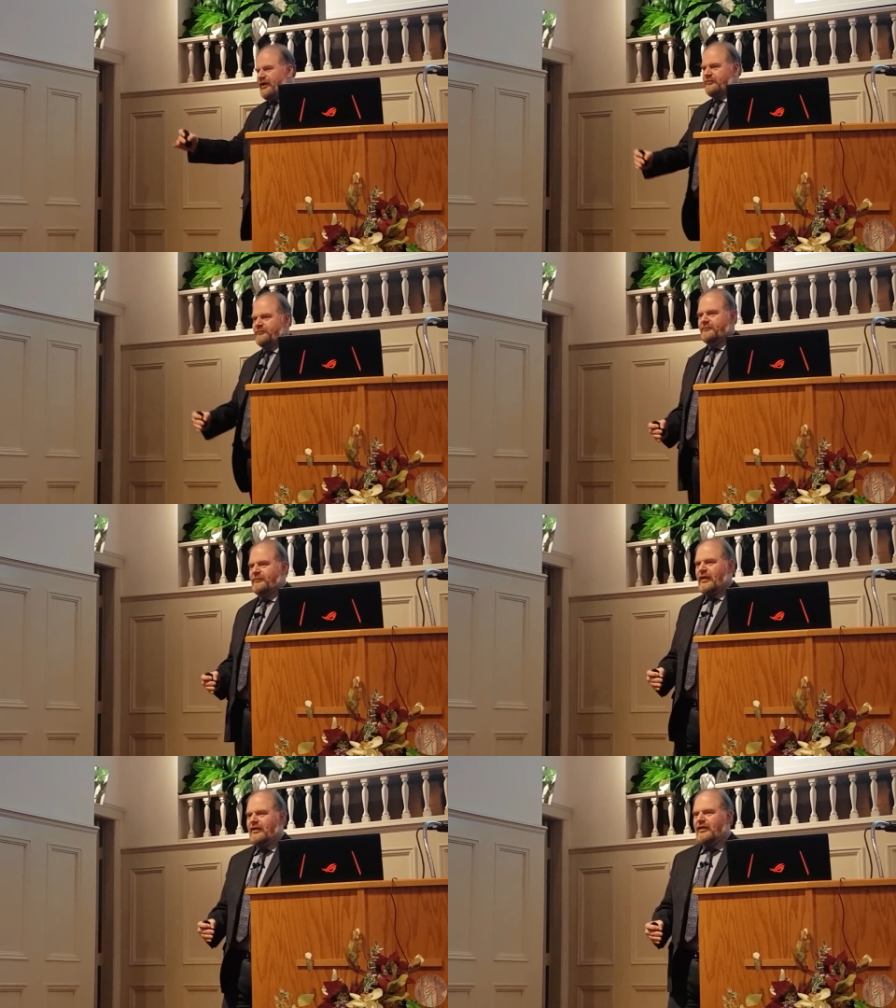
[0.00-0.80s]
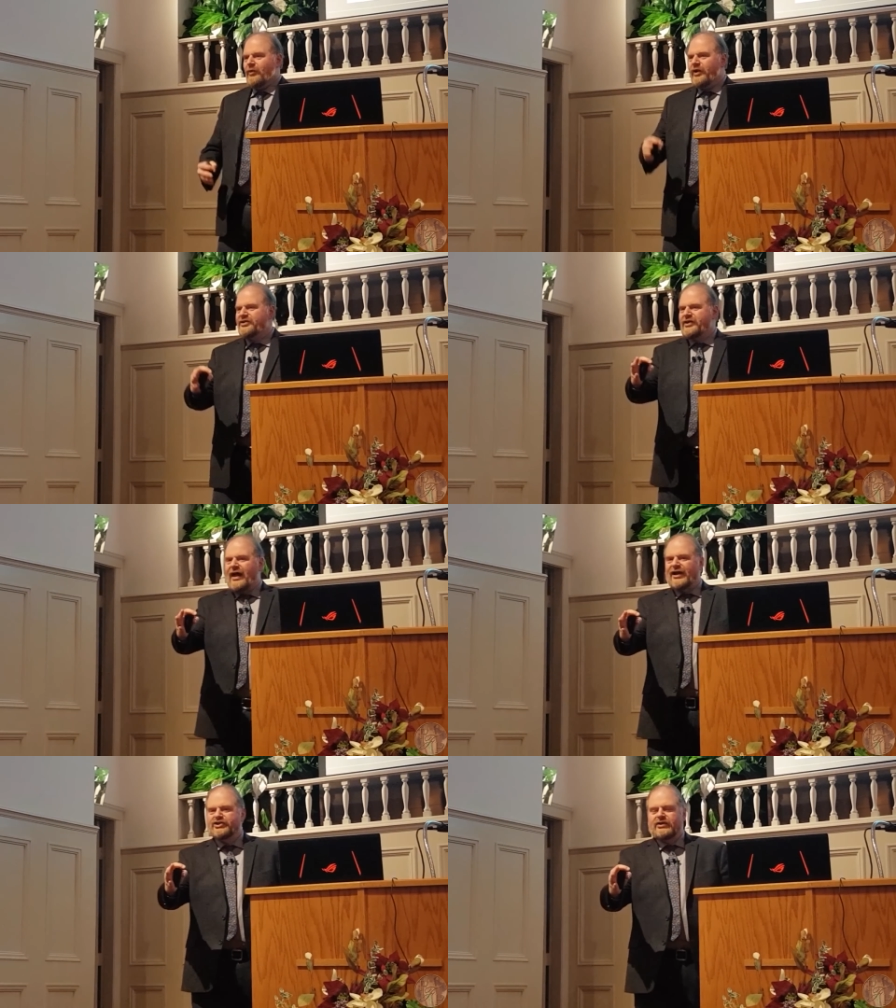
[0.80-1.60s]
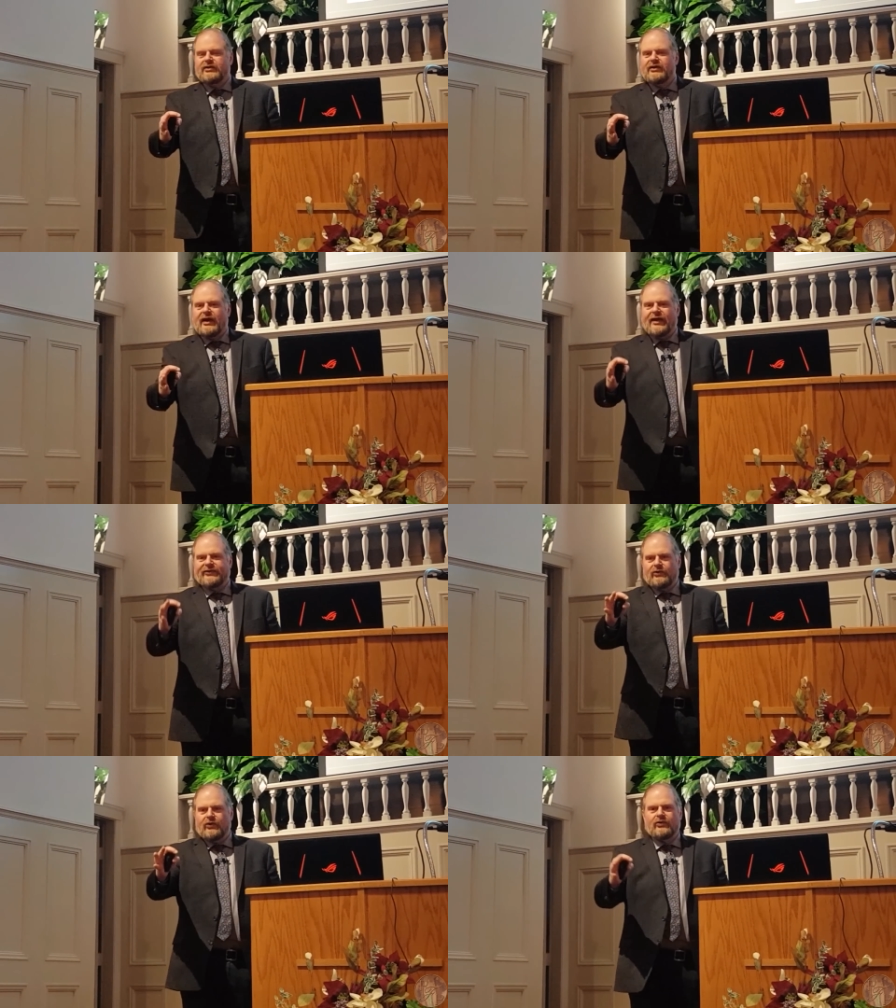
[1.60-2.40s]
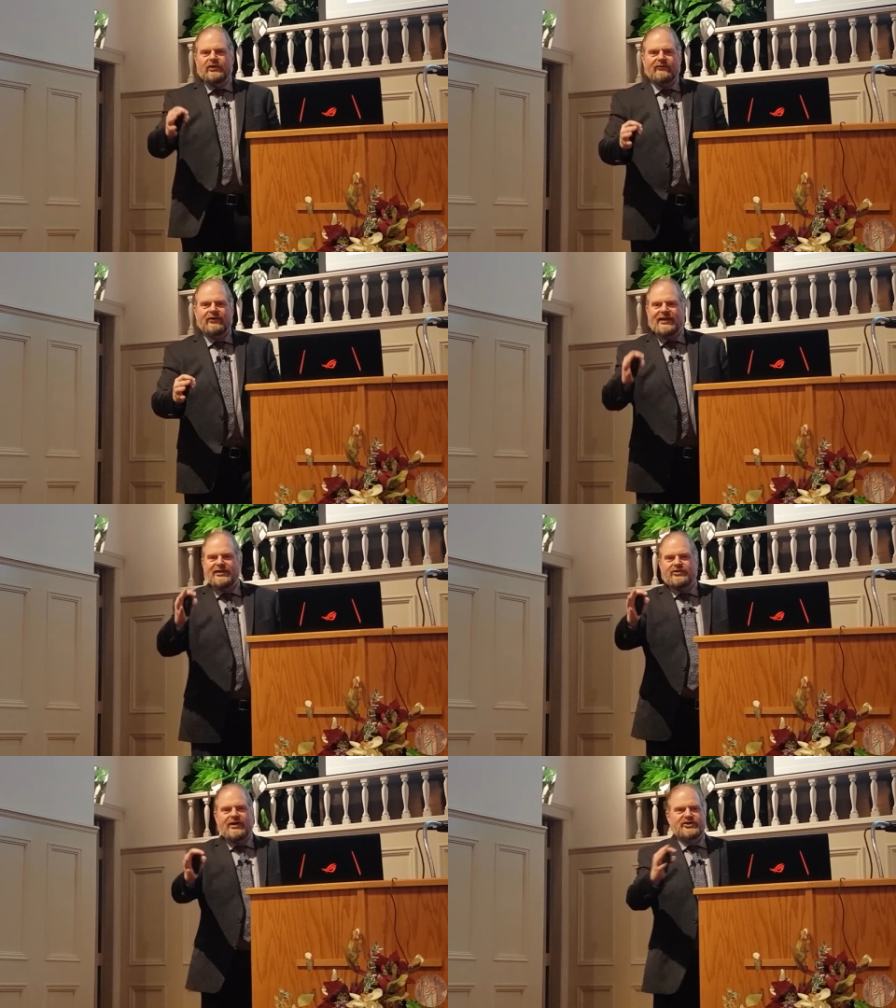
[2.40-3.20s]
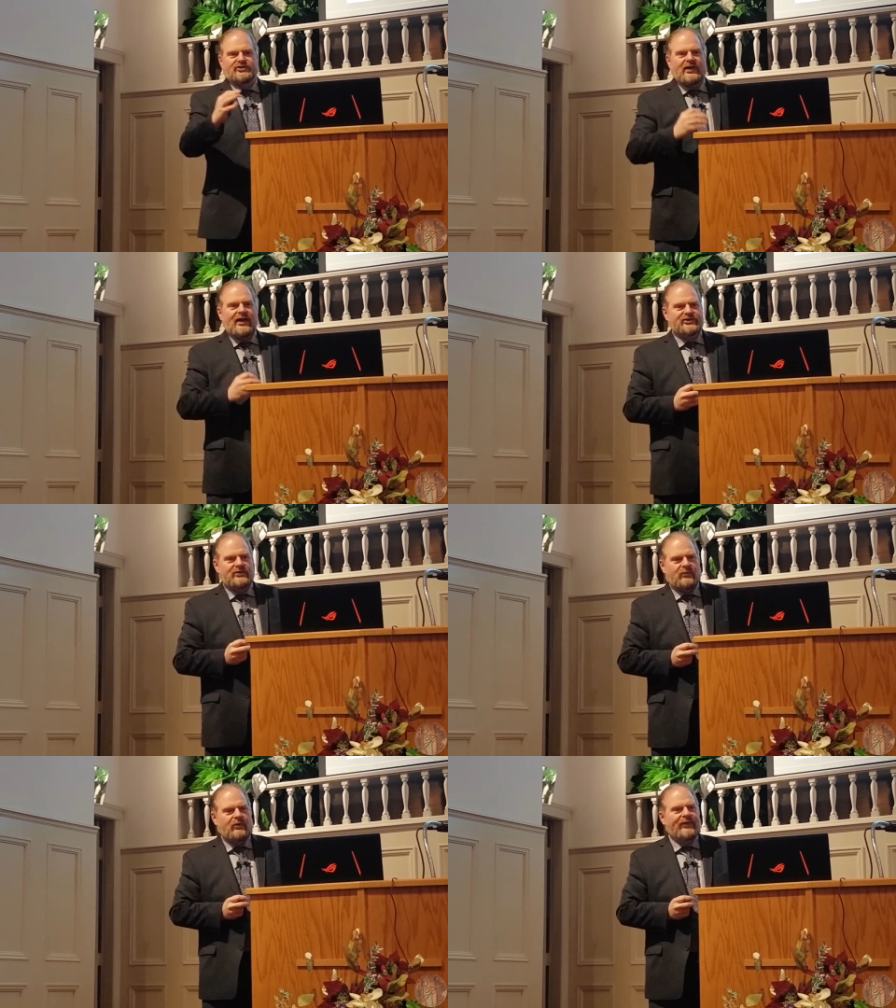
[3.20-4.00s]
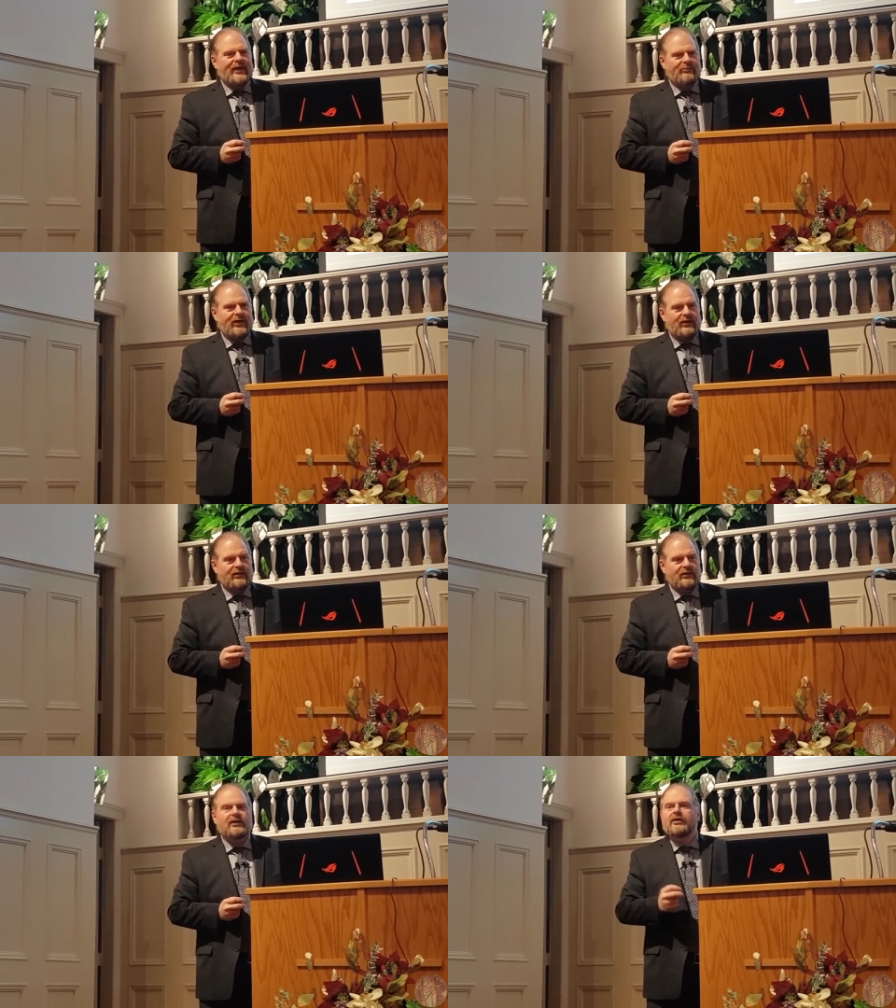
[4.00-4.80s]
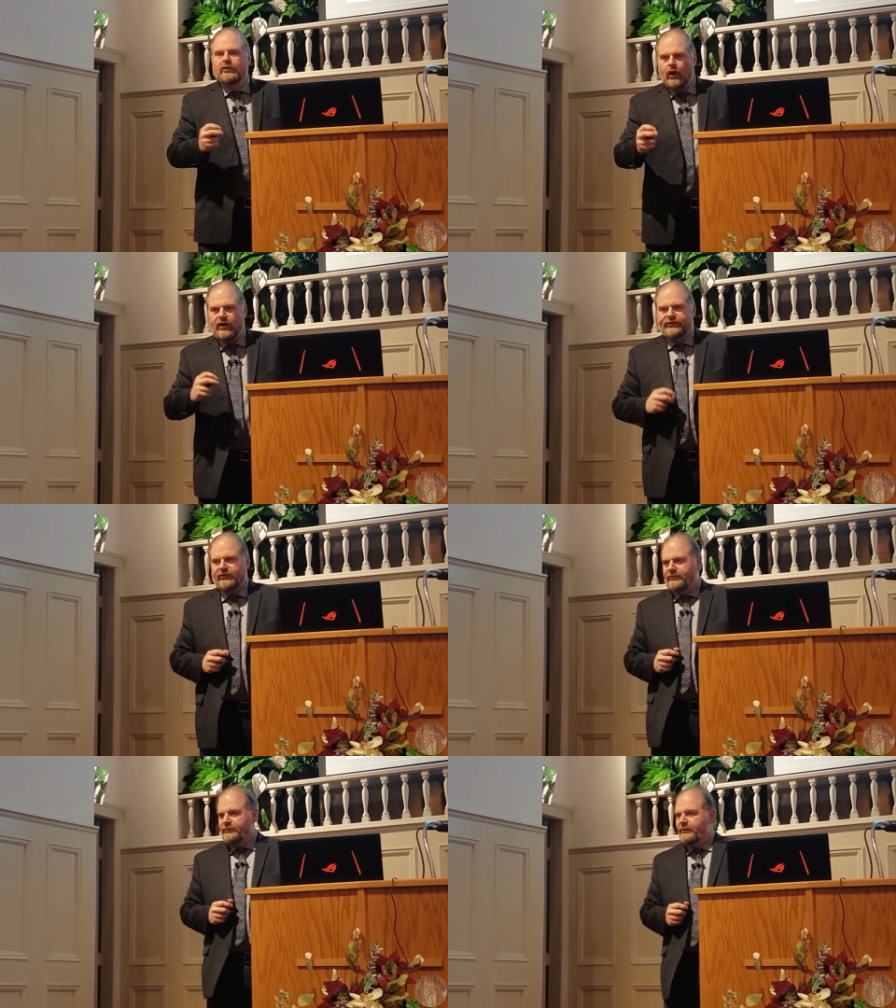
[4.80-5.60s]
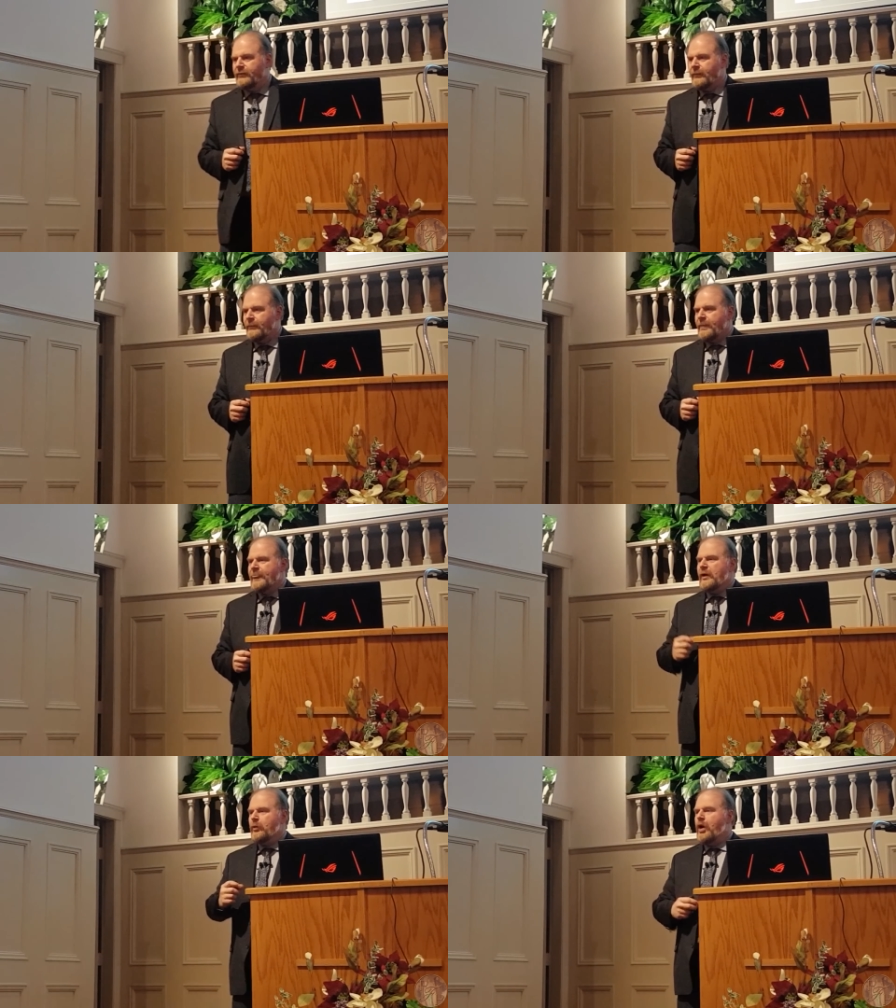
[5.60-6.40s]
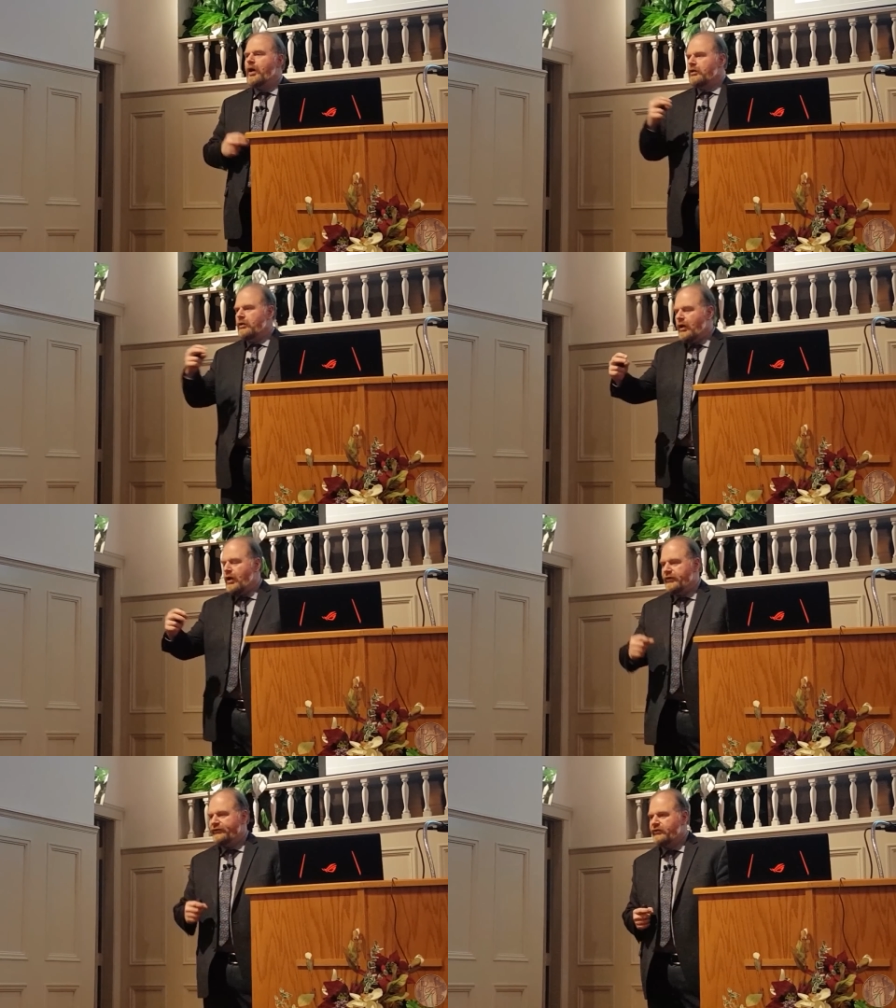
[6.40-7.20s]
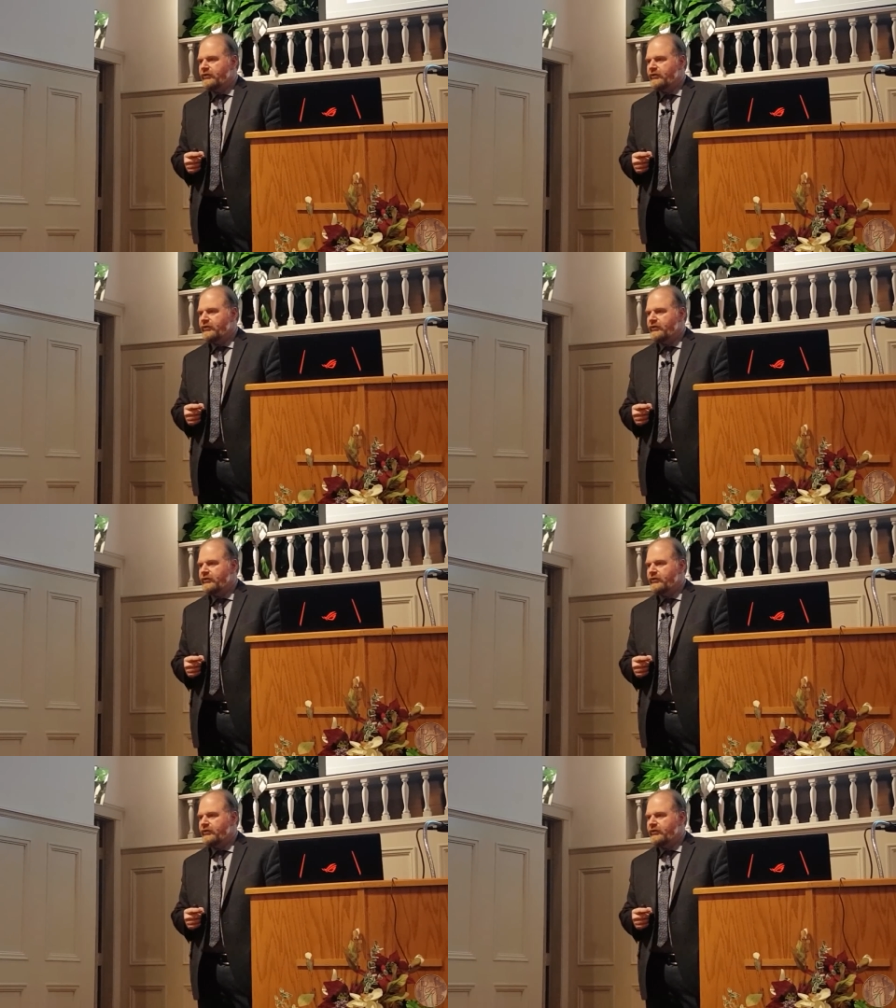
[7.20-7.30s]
down. What is action at the local level and international action? What would that be? Laws. They want laws.